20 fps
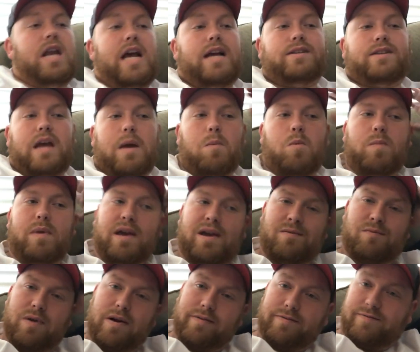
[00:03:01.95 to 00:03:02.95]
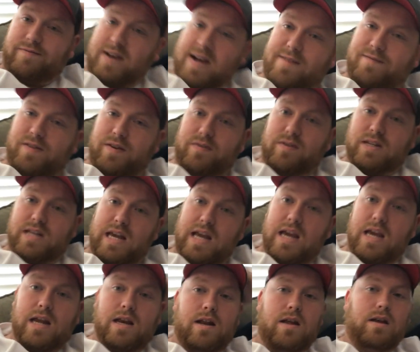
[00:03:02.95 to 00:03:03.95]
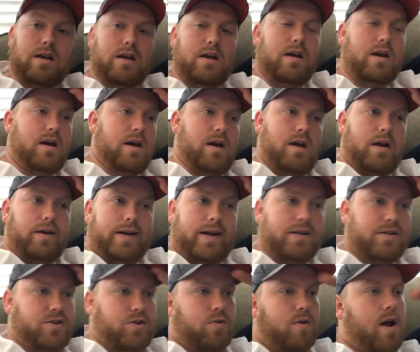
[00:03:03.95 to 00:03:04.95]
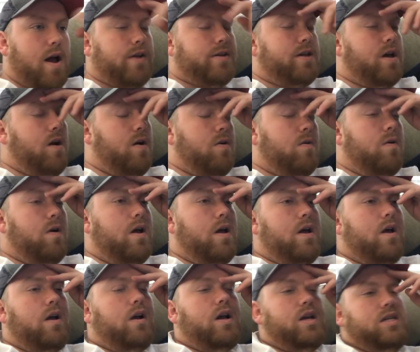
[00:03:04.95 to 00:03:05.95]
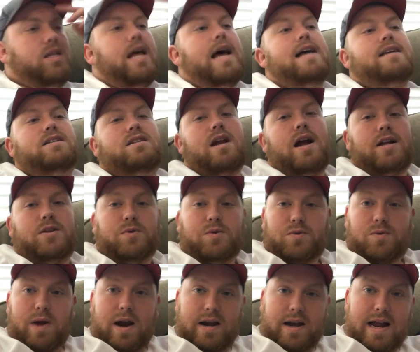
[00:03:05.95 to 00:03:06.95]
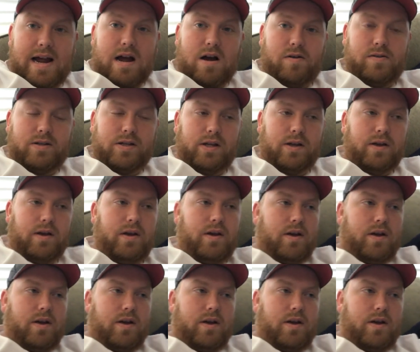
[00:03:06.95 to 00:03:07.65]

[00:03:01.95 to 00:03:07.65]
Next game will be at around 5:15 against Toronto because last night's was rained out.